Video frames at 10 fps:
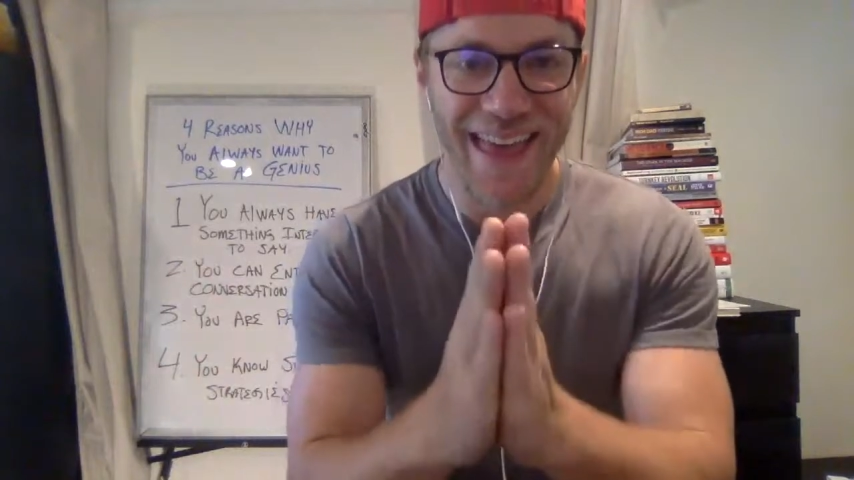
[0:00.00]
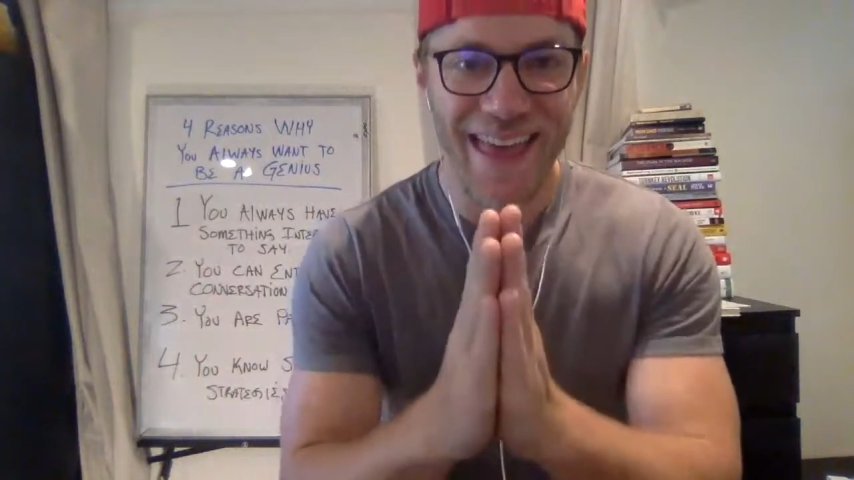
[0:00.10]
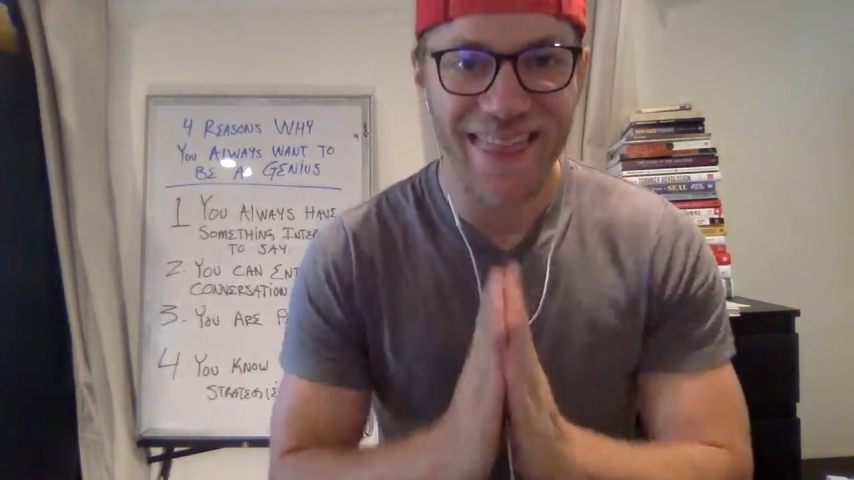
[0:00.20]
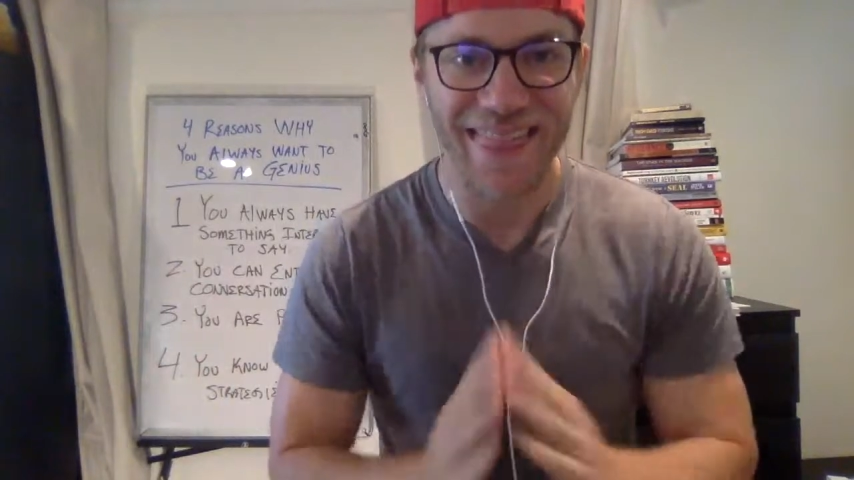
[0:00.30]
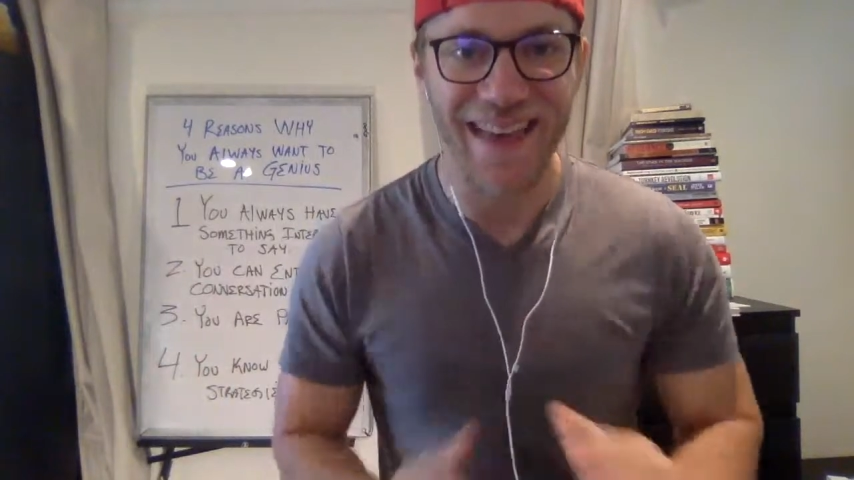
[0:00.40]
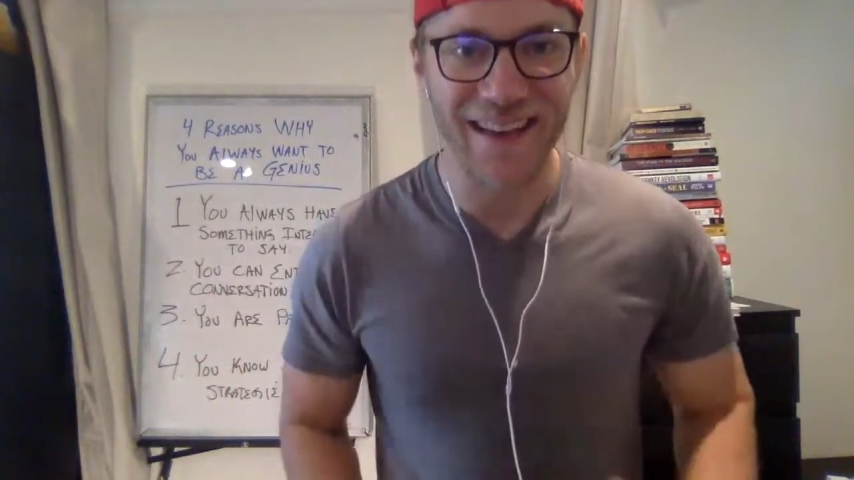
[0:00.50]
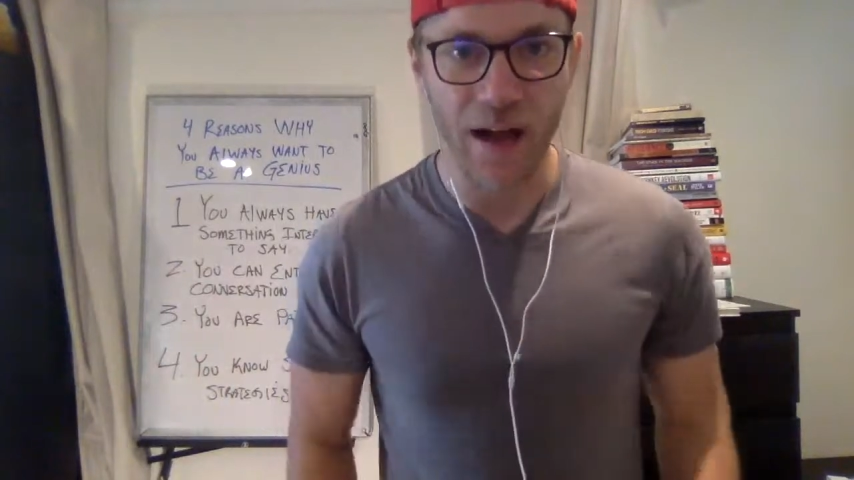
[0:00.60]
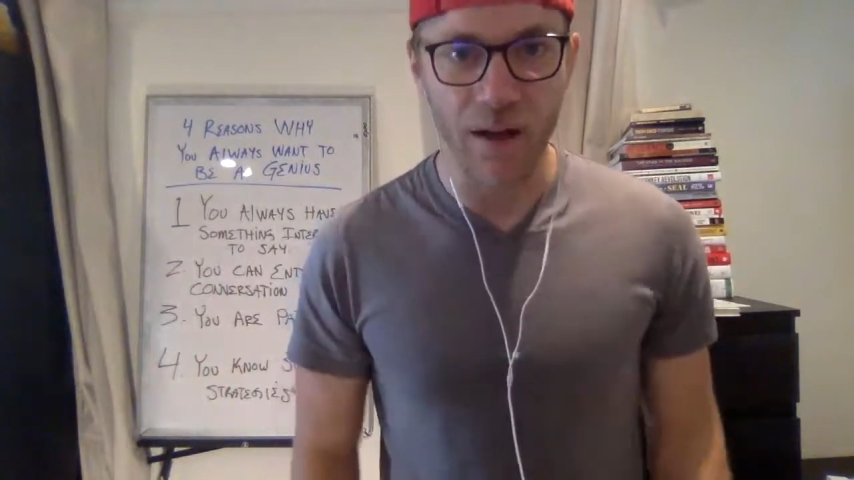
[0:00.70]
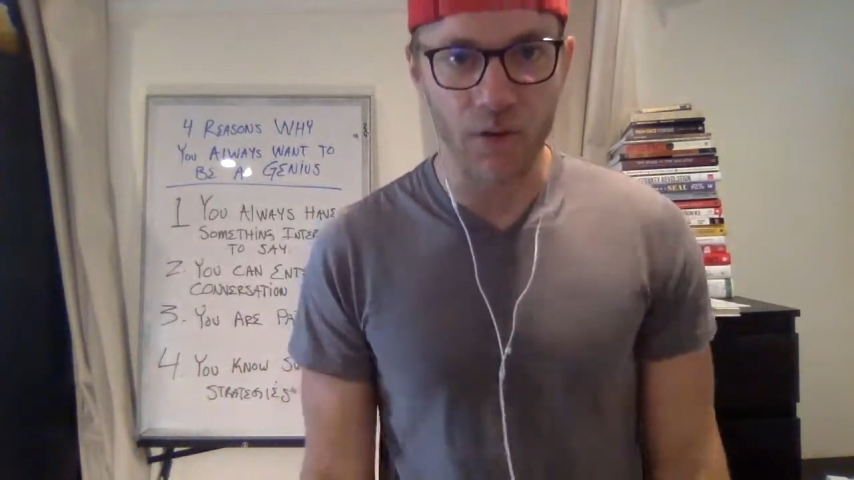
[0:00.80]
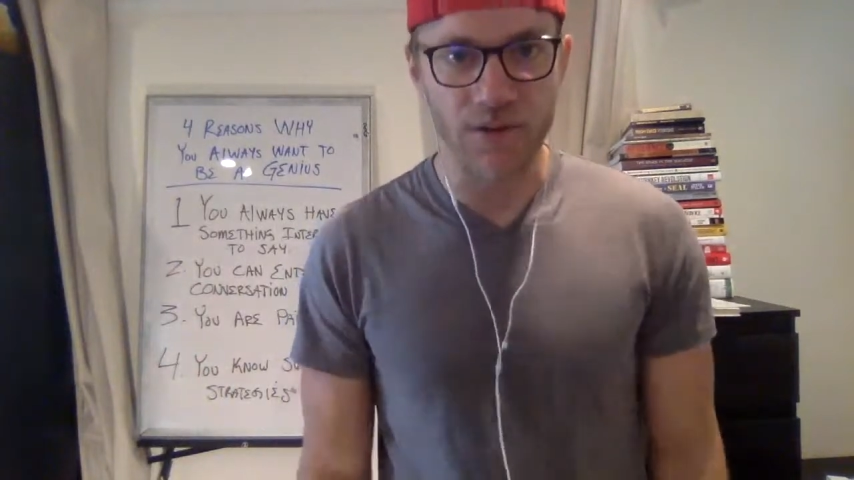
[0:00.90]
in that
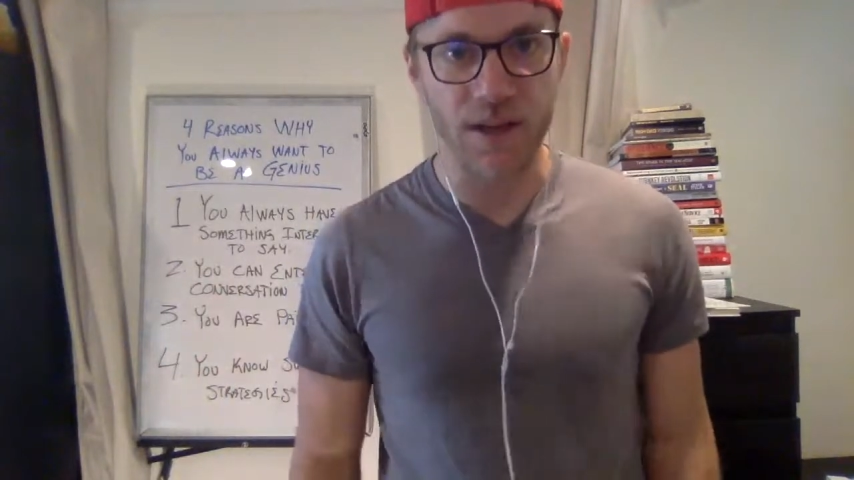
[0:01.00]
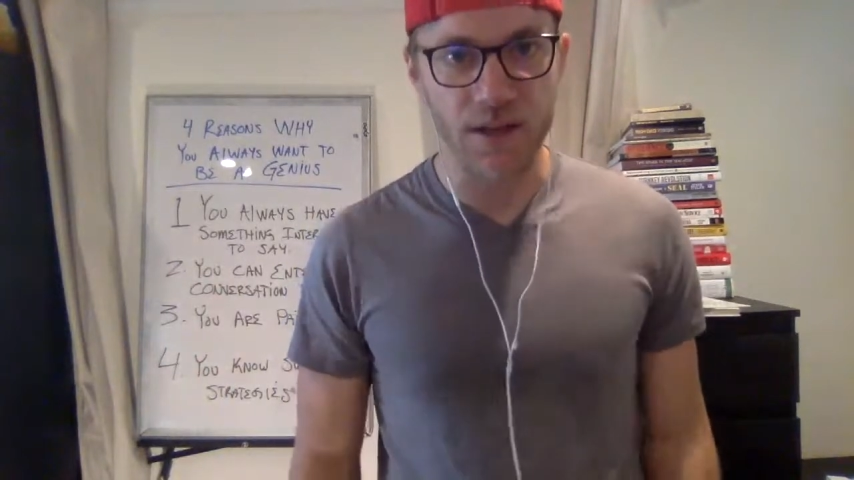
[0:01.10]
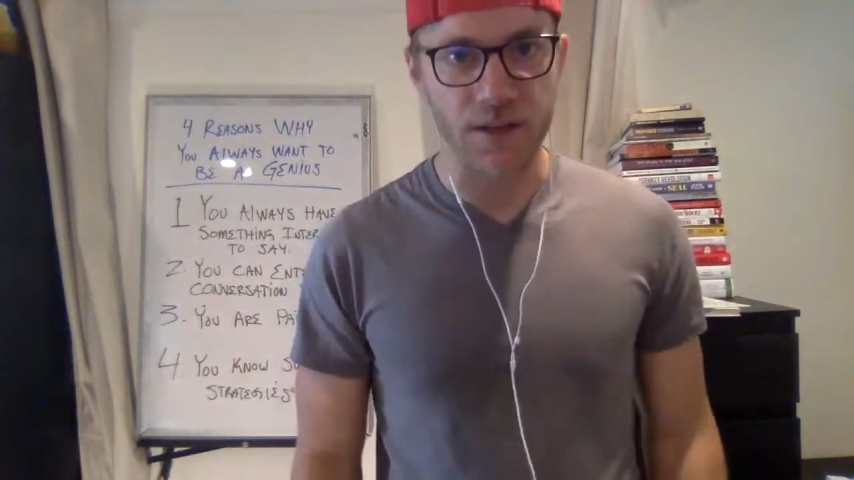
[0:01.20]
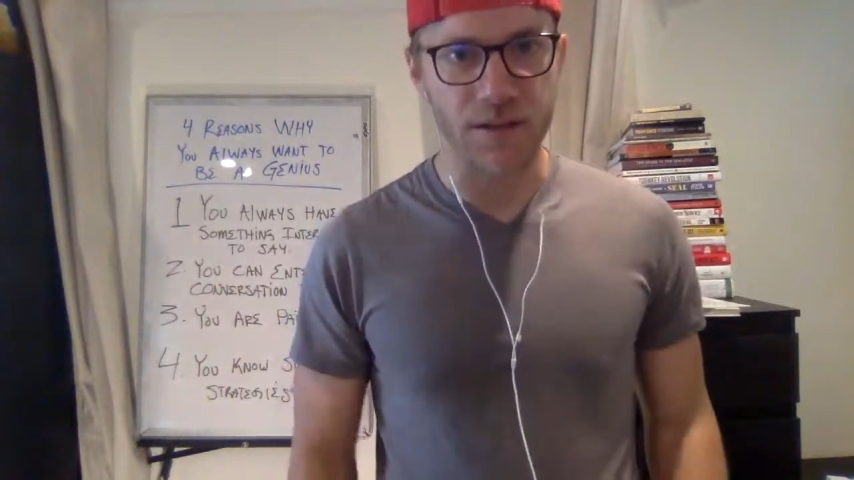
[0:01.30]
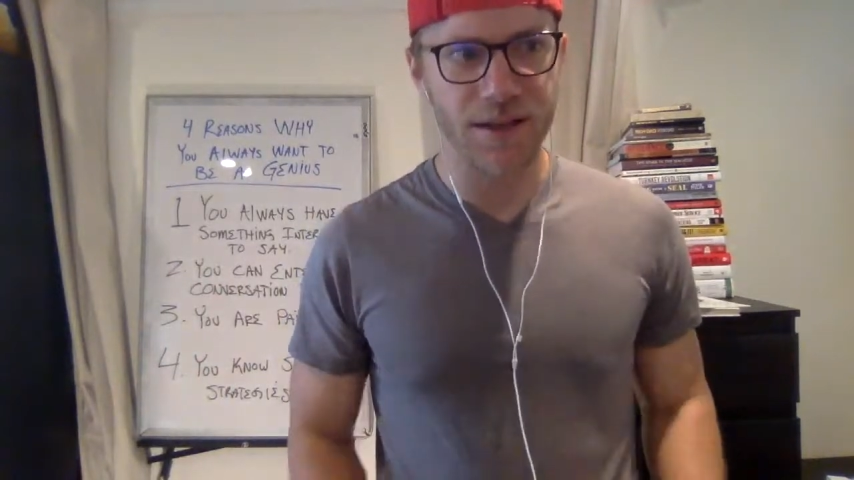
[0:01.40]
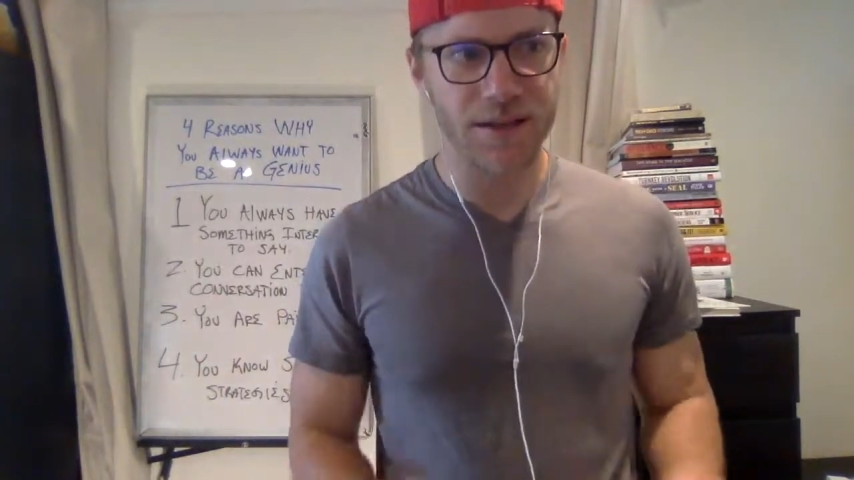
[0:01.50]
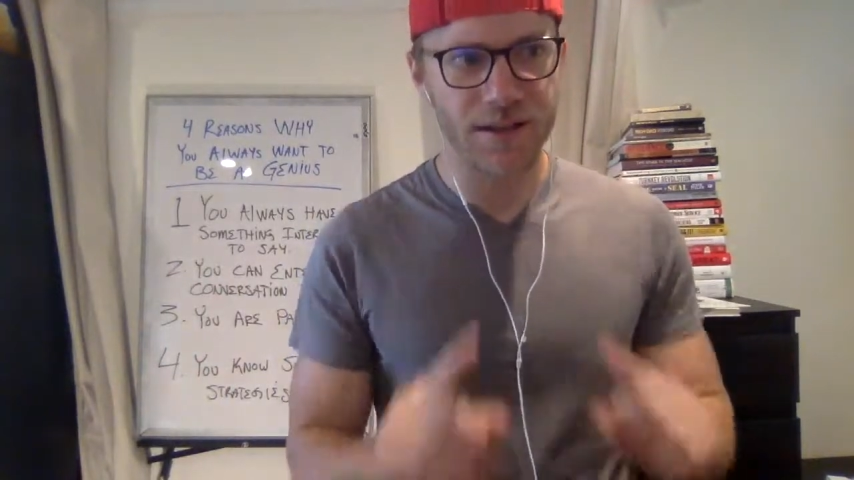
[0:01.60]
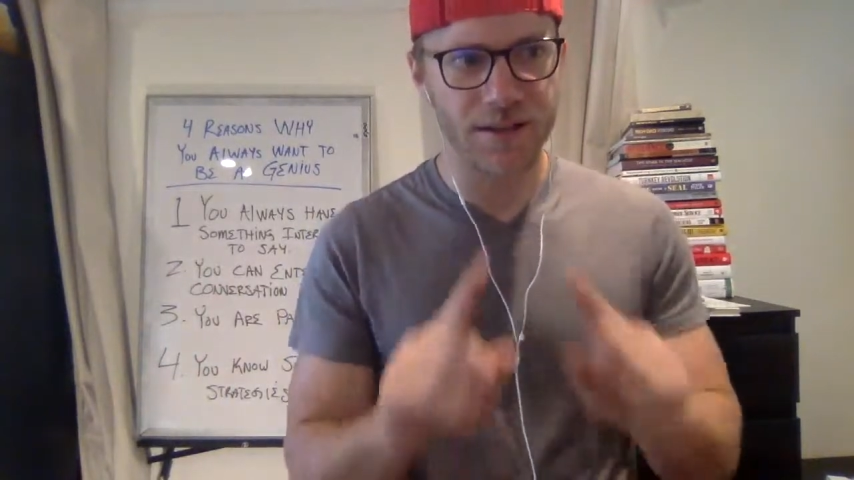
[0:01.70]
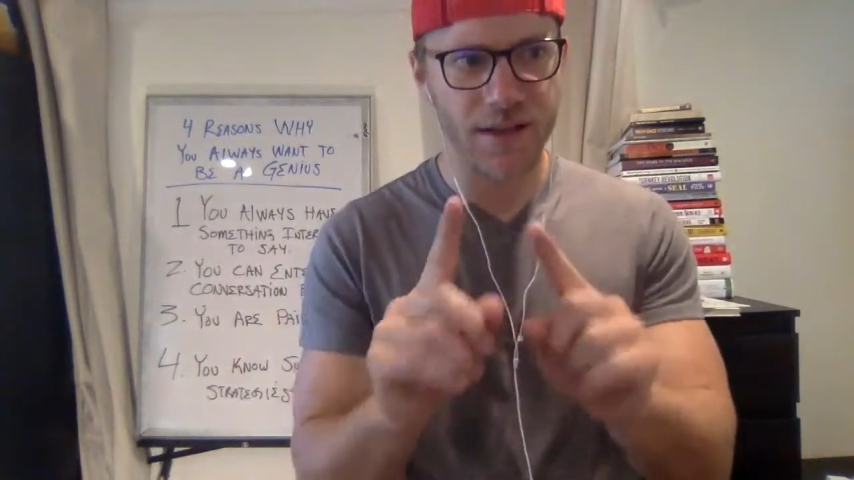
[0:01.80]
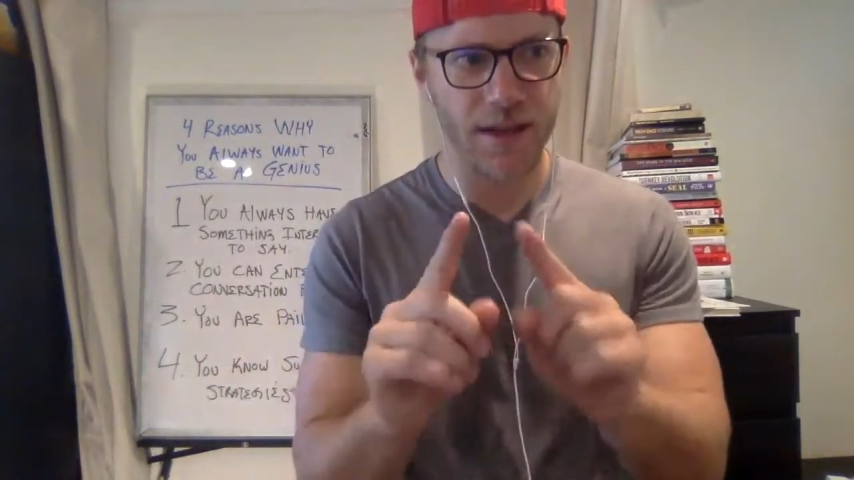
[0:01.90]
conversation. Let's
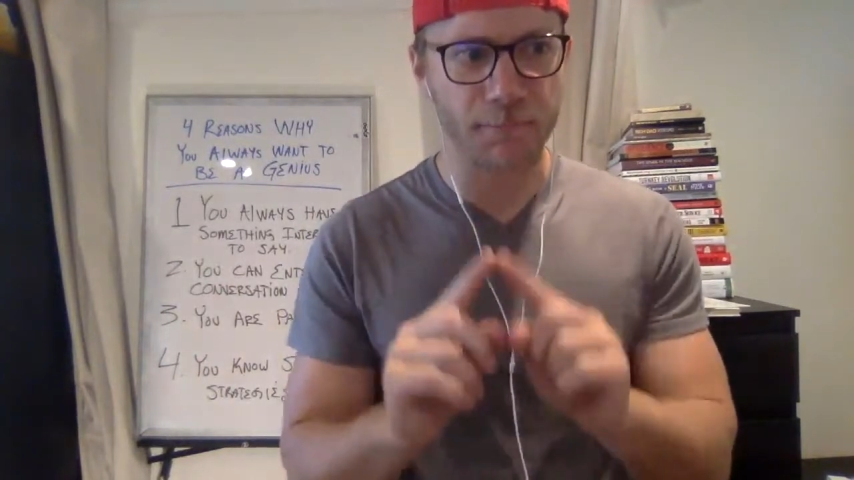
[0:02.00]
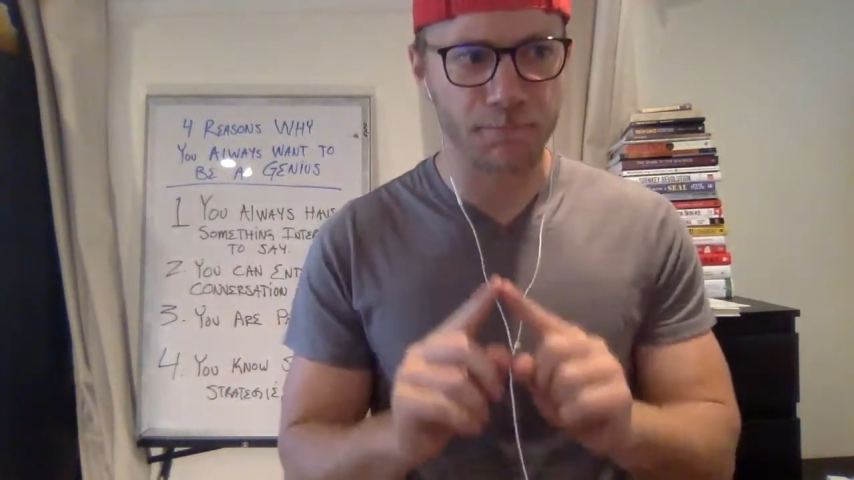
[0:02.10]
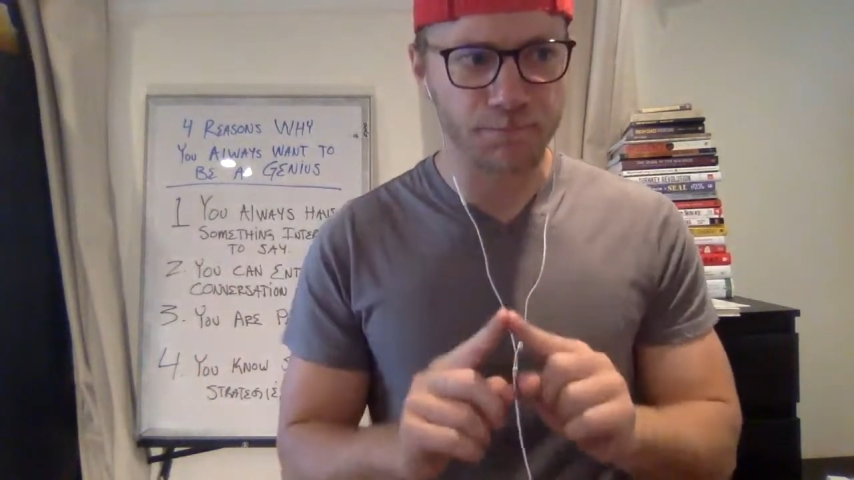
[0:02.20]
just say